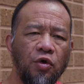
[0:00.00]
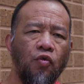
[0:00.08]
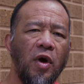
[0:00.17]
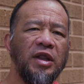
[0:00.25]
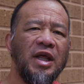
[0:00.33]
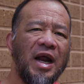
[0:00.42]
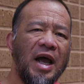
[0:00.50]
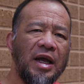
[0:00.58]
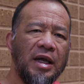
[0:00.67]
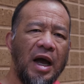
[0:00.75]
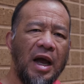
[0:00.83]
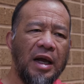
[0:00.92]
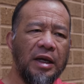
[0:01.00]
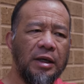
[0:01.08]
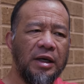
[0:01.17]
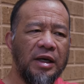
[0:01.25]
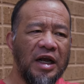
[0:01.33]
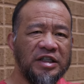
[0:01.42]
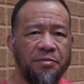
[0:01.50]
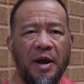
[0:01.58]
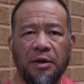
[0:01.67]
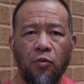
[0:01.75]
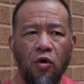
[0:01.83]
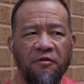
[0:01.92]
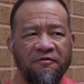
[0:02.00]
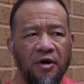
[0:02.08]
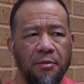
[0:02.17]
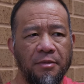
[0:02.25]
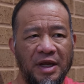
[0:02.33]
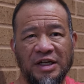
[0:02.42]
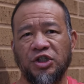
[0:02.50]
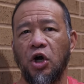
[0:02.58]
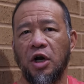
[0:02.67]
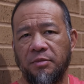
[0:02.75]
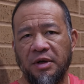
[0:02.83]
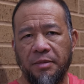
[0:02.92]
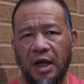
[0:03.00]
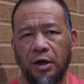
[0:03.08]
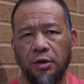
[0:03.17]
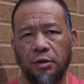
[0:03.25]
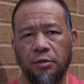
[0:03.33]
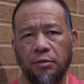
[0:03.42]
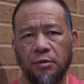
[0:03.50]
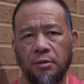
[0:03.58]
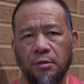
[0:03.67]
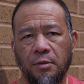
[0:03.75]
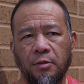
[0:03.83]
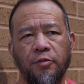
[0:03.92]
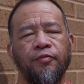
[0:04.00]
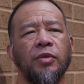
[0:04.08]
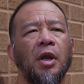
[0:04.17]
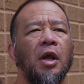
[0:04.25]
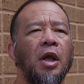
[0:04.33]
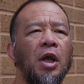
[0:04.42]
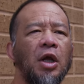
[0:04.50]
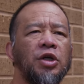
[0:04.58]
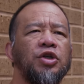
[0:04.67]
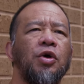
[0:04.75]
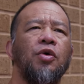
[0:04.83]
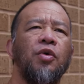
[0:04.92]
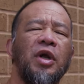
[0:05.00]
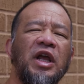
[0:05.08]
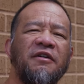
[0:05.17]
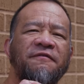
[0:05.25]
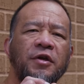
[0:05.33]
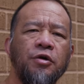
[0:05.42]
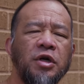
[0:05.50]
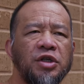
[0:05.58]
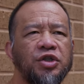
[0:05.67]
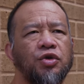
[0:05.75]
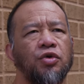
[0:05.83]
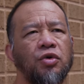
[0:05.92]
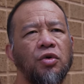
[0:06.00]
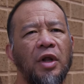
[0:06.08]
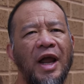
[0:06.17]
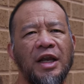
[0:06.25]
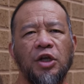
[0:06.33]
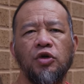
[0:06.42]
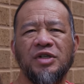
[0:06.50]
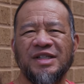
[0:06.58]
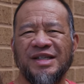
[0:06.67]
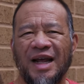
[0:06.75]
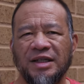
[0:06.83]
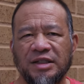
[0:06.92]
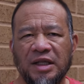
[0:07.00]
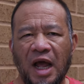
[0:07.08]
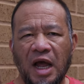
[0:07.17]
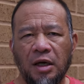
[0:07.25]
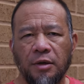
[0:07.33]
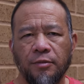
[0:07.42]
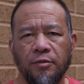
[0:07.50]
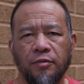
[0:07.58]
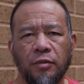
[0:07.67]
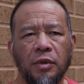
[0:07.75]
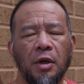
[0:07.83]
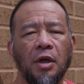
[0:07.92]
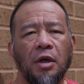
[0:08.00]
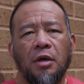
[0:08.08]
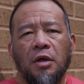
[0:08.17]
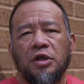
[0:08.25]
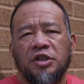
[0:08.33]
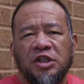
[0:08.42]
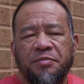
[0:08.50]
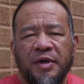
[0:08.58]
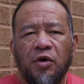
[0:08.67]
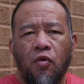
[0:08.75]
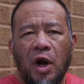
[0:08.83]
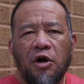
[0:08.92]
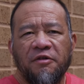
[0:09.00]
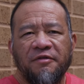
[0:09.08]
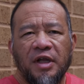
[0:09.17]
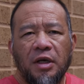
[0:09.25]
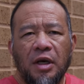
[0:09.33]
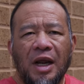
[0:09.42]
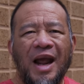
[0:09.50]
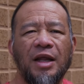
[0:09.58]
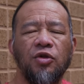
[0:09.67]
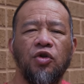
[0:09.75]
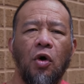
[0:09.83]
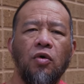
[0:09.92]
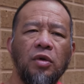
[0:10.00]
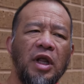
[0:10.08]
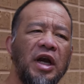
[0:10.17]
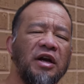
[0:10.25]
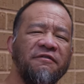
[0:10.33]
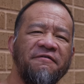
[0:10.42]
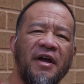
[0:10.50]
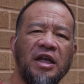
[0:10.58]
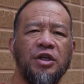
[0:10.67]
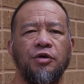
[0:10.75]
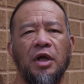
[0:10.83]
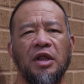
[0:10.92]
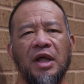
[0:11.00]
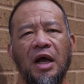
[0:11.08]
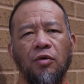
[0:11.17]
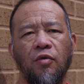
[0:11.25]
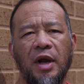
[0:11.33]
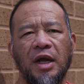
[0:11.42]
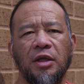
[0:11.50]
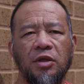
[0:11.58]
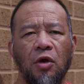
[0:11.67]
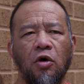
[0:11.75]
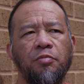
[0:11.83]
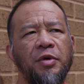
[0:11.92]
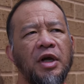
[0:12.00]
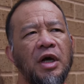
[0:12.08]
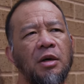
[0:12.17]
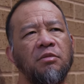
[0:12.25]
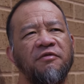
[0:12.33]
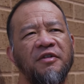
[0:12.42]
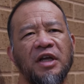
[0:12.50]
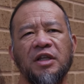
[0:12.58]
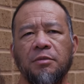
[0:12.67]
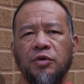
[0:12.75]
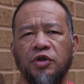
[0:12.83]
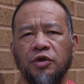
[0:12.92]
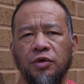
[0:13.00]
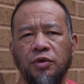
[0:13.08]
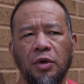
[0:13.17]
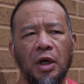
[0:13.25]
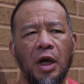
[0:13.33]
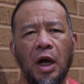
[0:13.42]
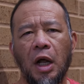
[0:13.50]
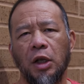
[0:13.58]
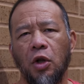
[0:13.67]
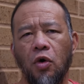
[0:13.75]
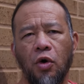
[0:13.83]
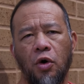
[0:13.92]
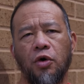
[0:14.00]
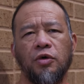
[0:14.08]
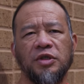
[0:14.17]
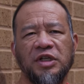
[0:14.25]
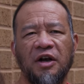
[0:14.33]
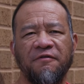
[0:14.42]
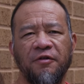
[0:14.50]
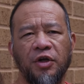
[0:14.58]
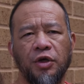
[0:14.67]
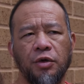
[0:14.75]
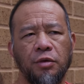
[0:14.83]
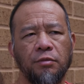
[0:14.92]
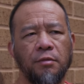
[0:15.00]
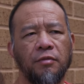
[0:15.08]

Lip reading: the one that I expect more from is going to be better. So if you're in a school and you sense that, just be aware of it and don't let it affect you in that way. Don't become victim to a low hurdle set for you.